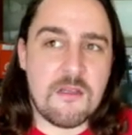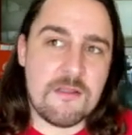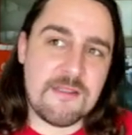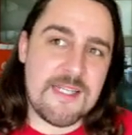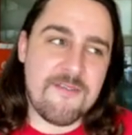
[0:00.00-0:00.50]

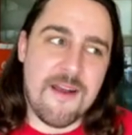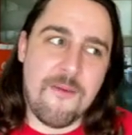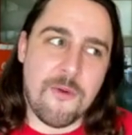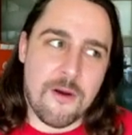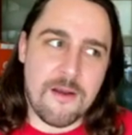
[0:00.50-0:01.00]
Steve and I
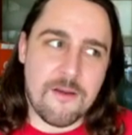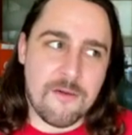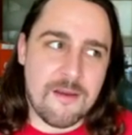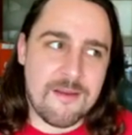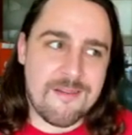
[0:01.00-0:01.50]
were
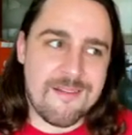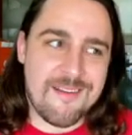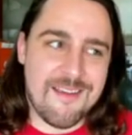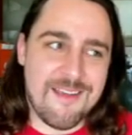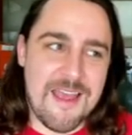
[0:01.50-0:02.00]
annoyed,
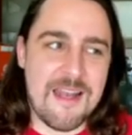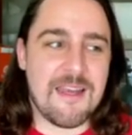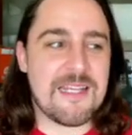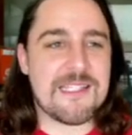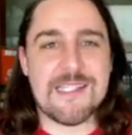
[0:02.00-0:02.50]

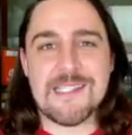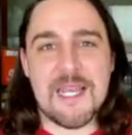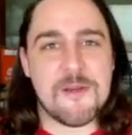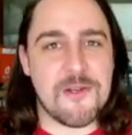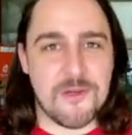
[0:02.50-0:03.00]
and it's the
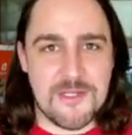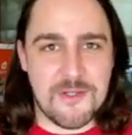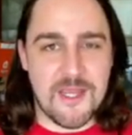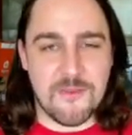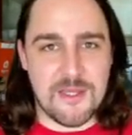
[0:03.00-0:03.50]
same annoyed you
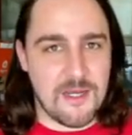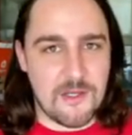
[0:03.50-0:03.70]
get with any